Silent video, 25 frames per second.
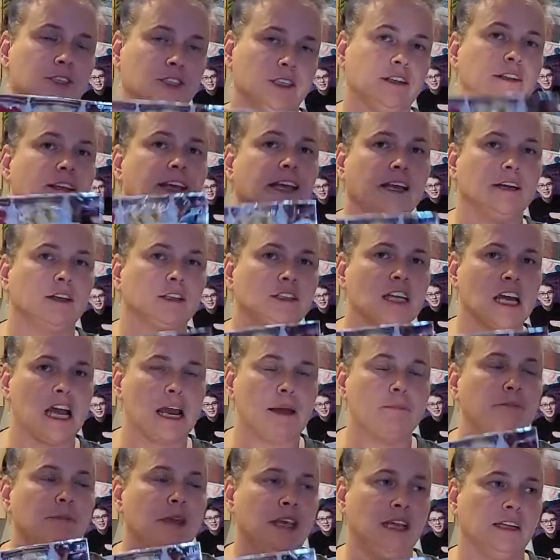to the
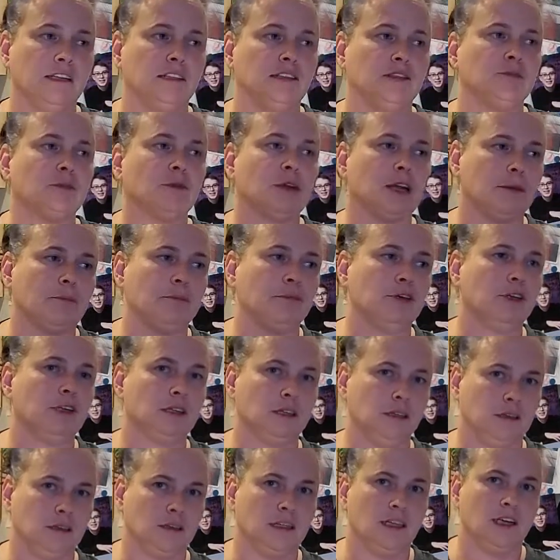airtight bins when I
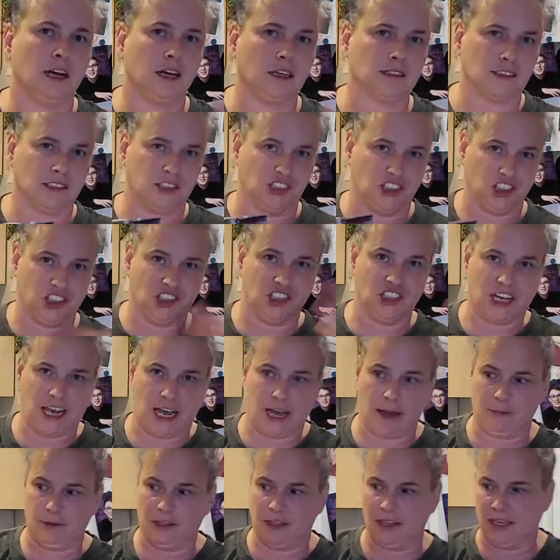put an oxygen
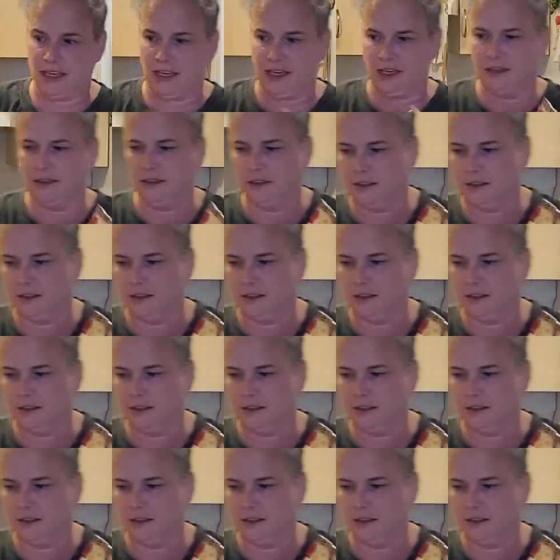tab in that.